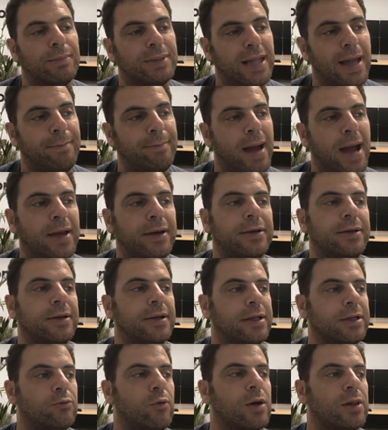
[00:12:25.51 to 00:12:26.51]
But that pattern
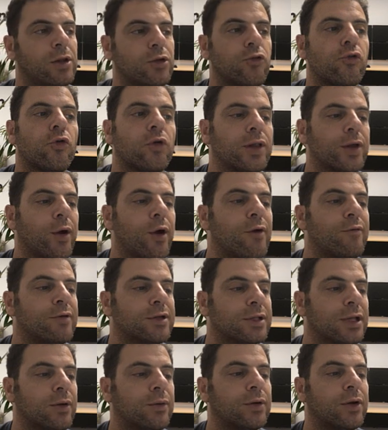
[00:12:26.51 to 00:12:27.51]
is well and truly over,
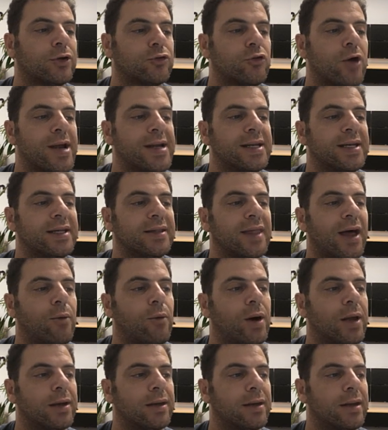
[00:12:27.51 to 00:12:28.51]
so we're not trading that
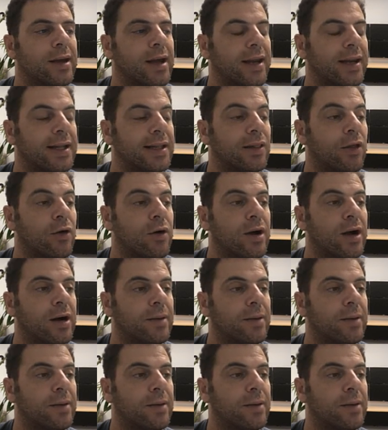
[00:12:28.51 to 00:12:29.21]
one any longer.